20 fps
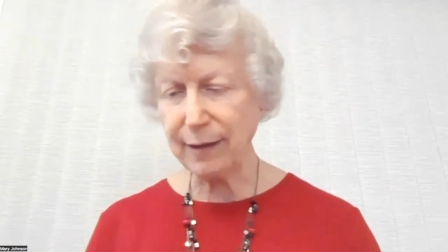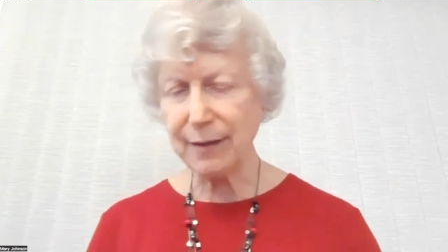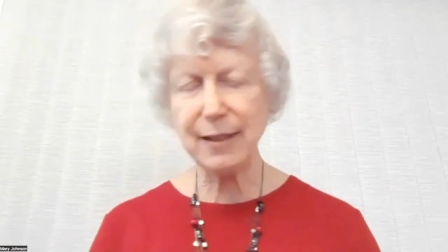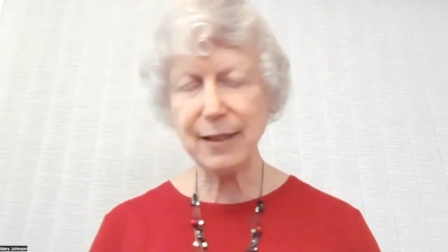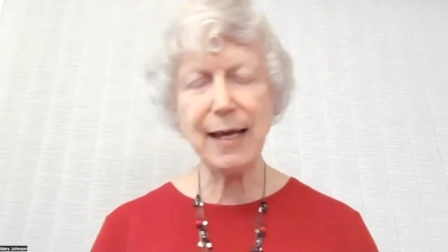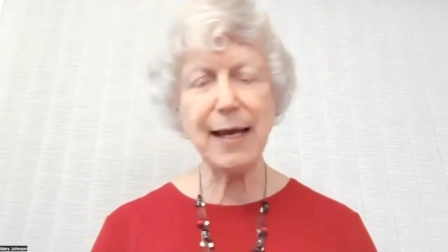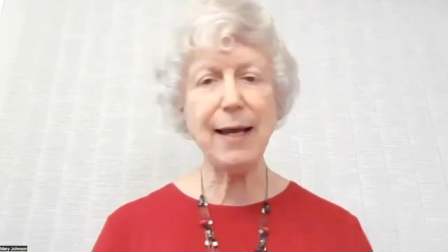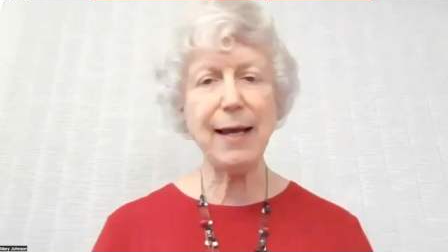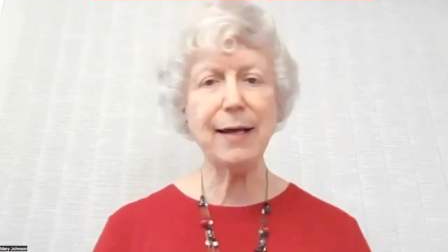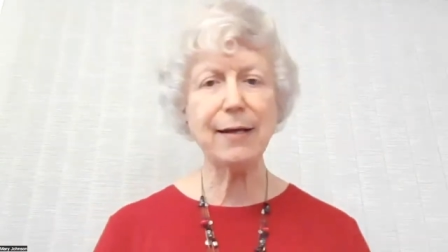
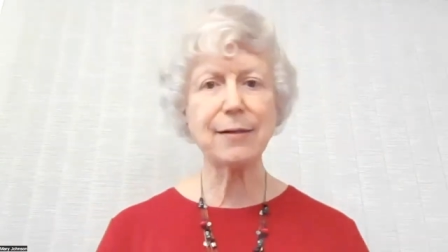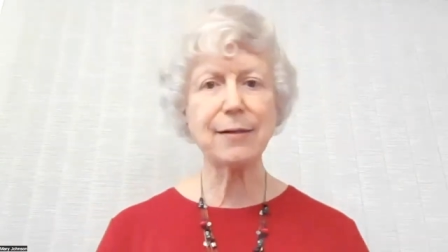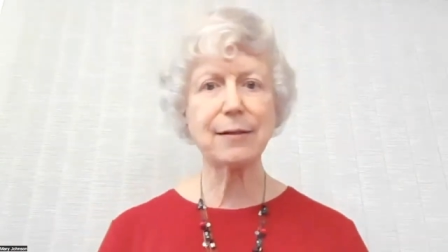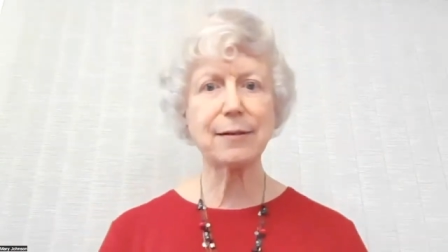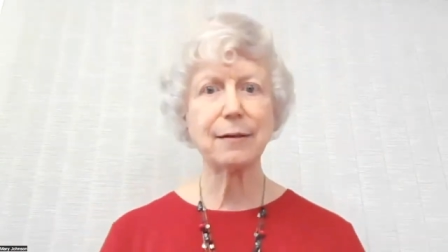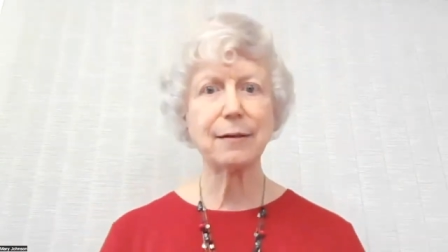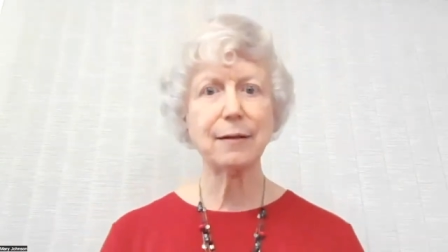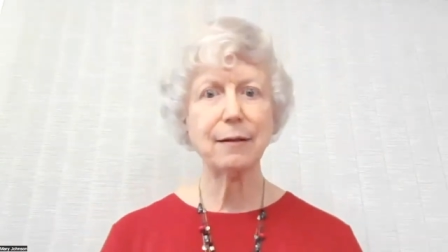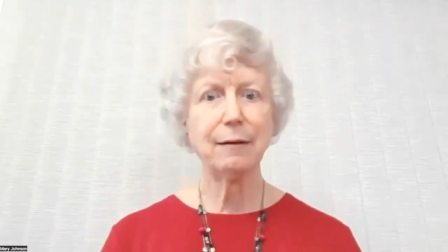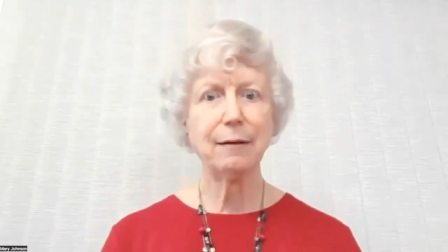It
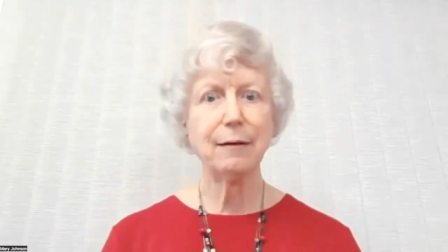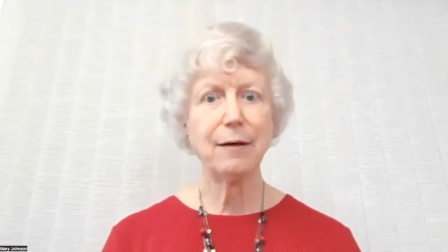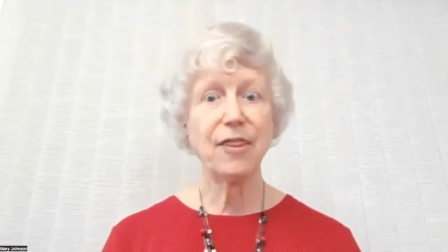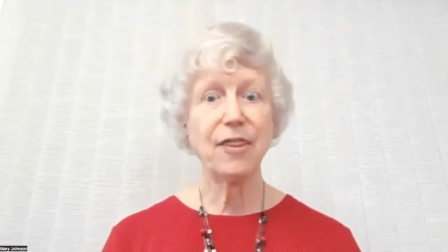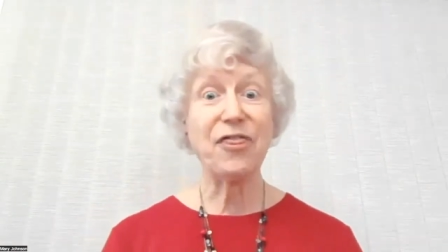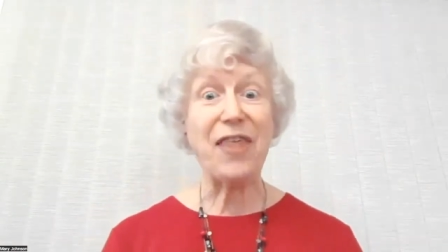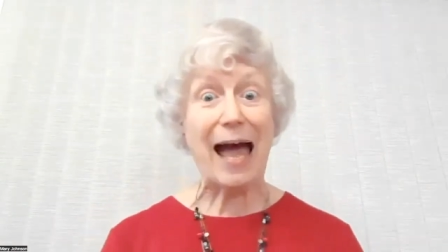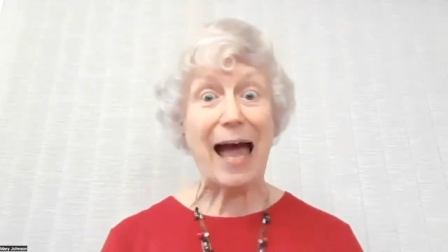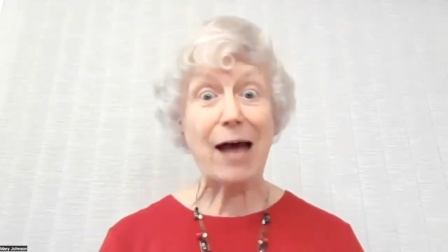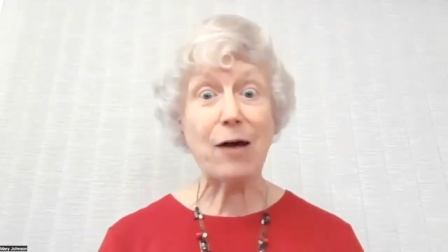takes
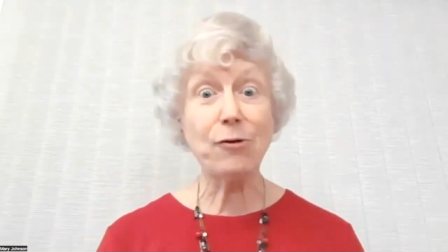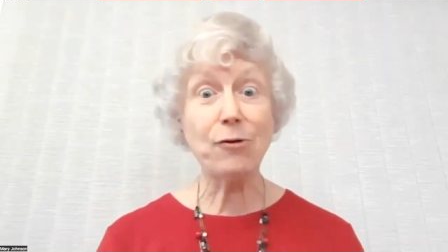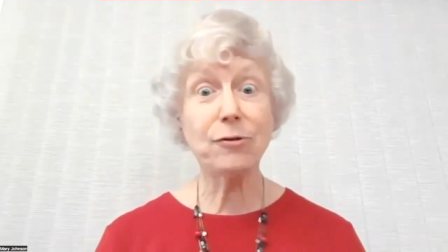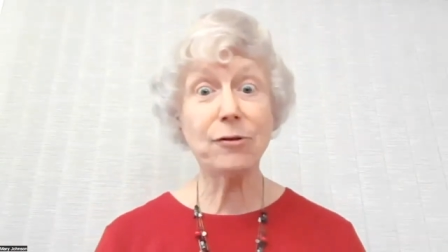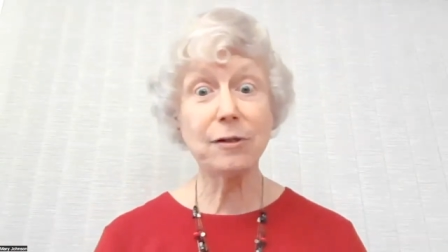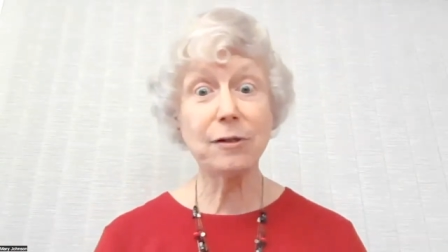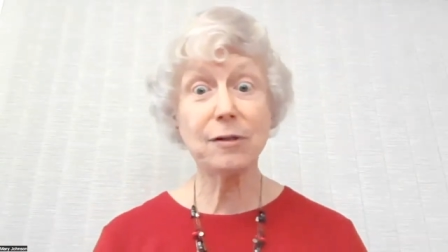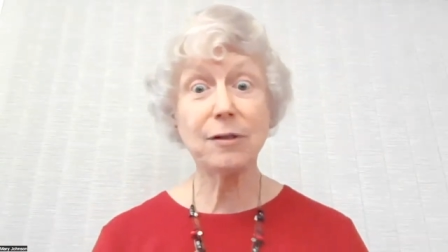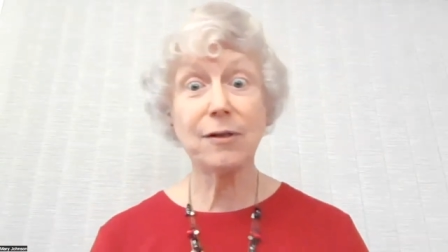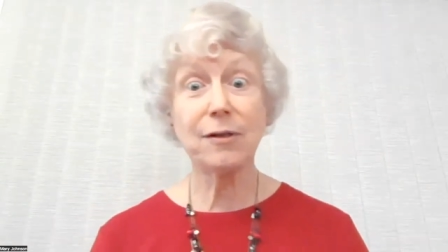
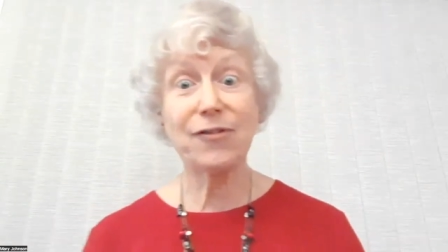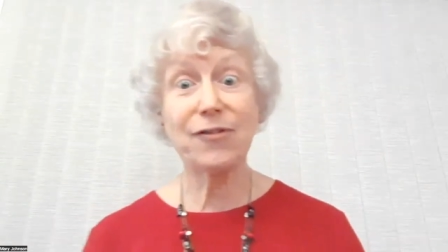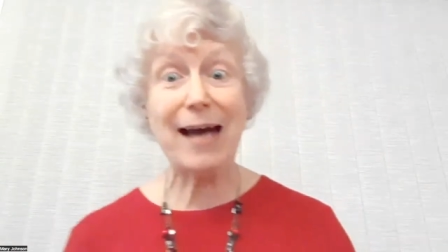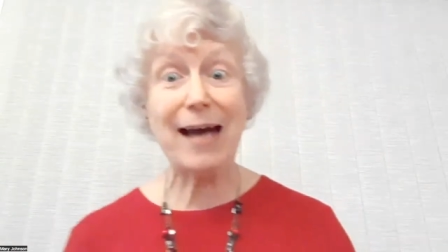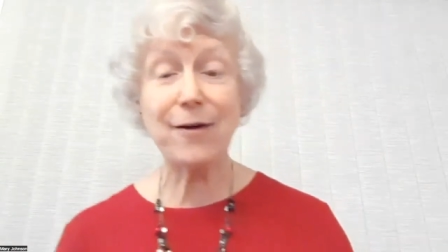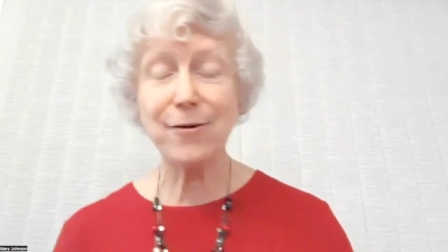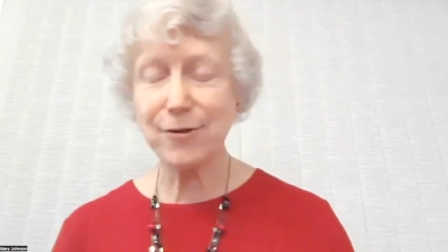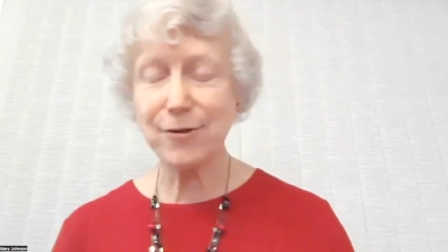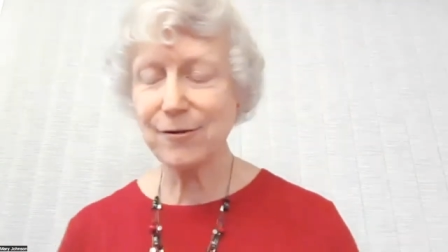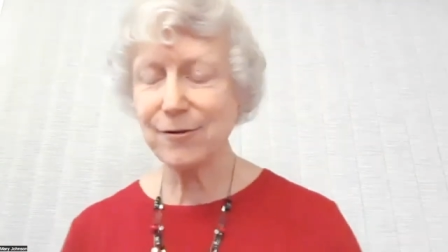thousands and
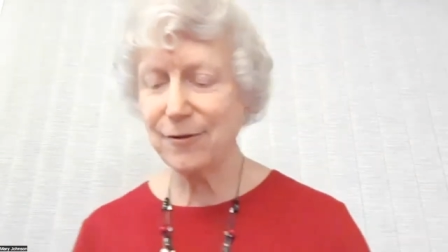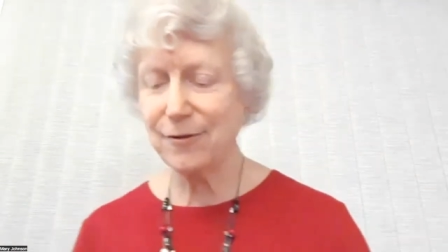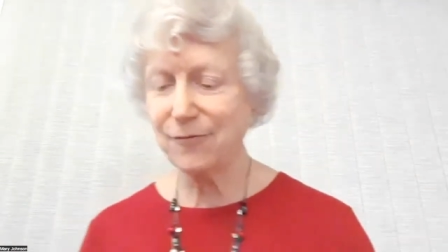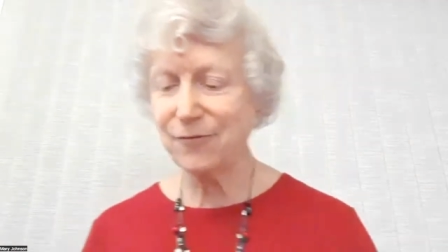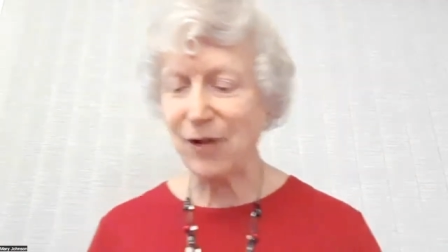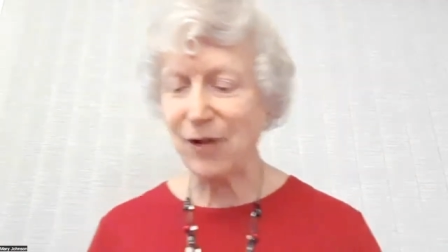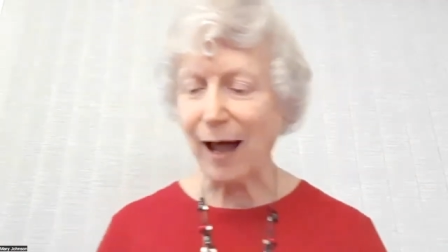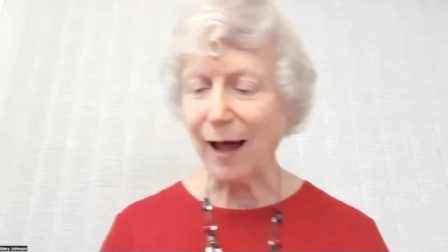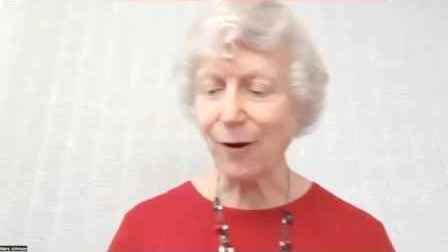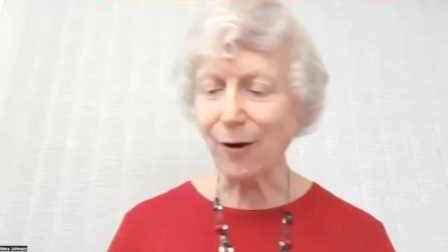thousands
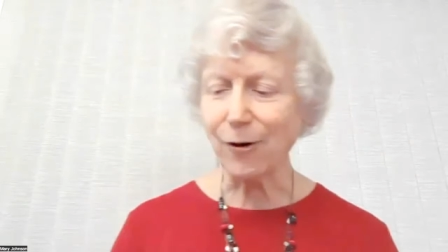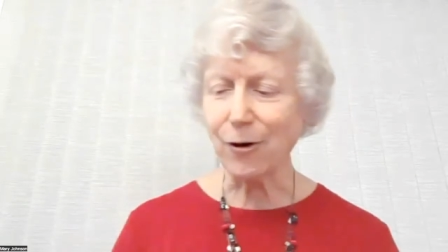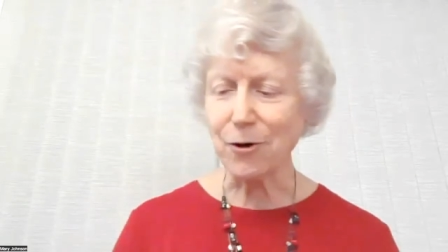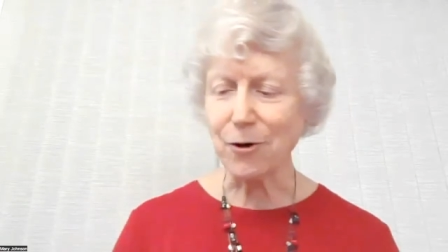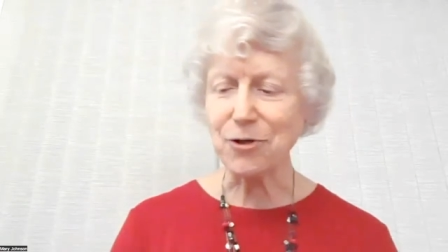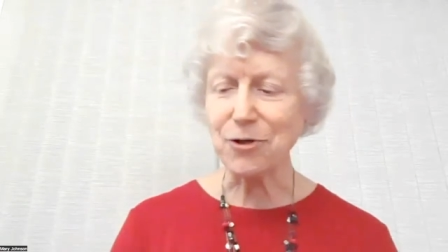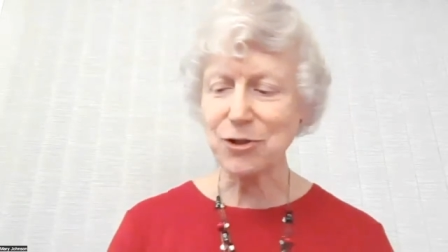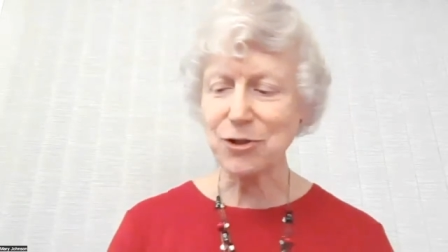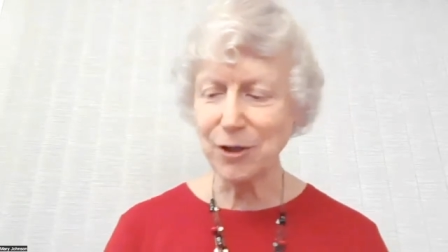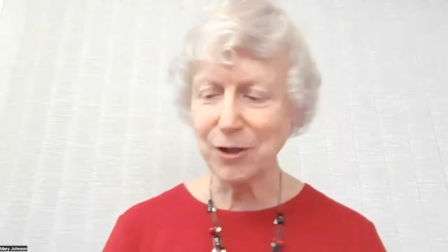of
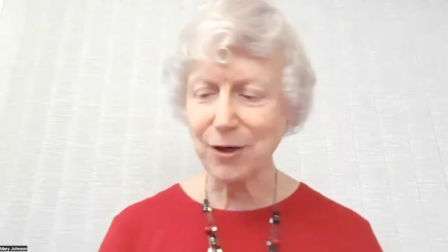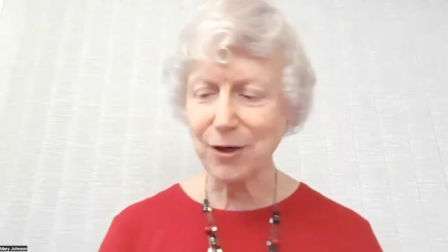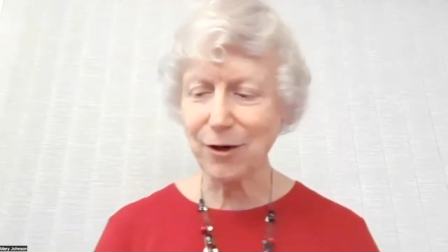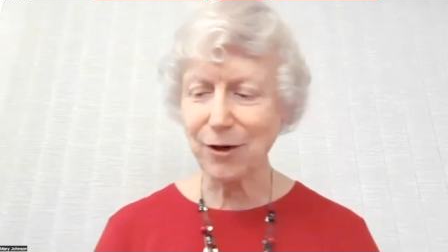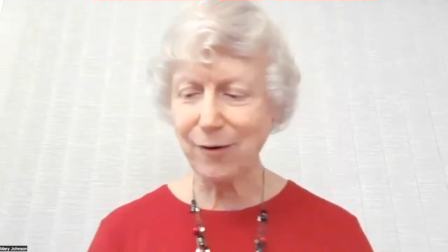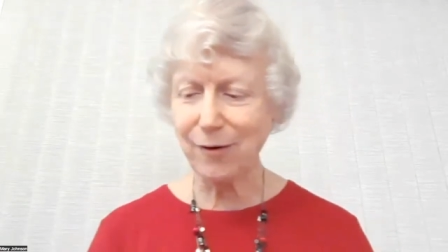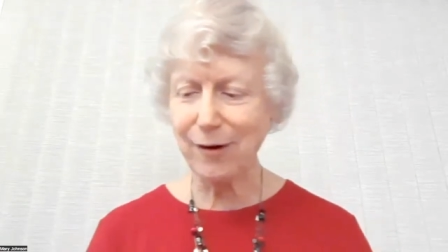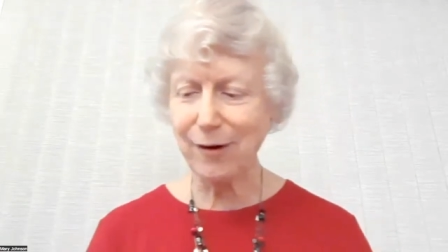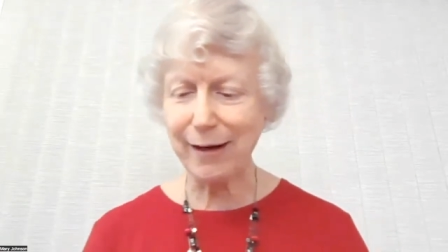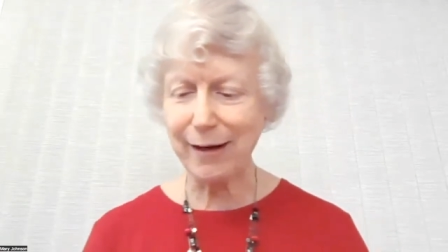dollars to
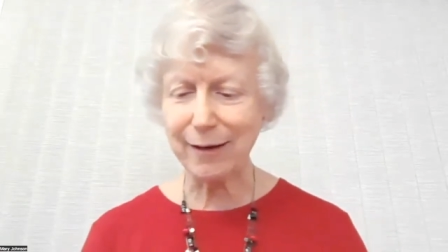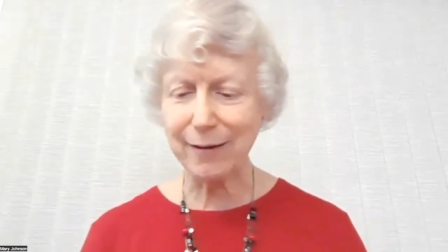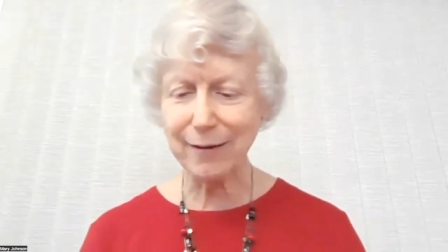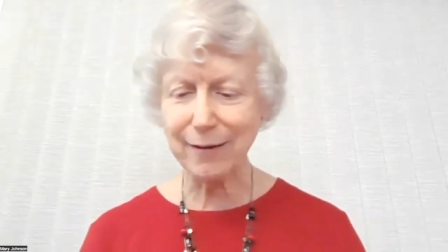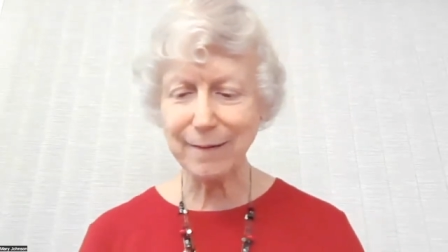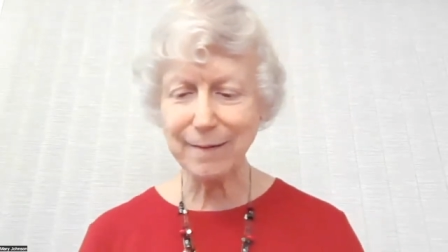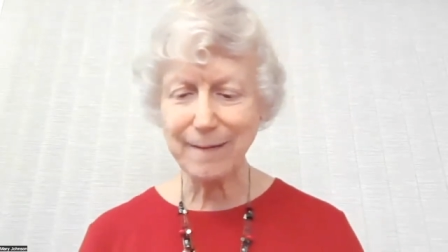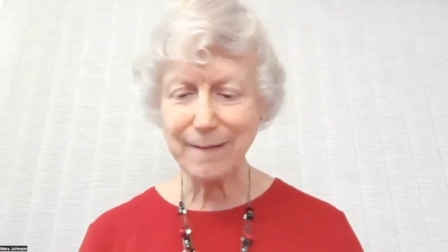correct.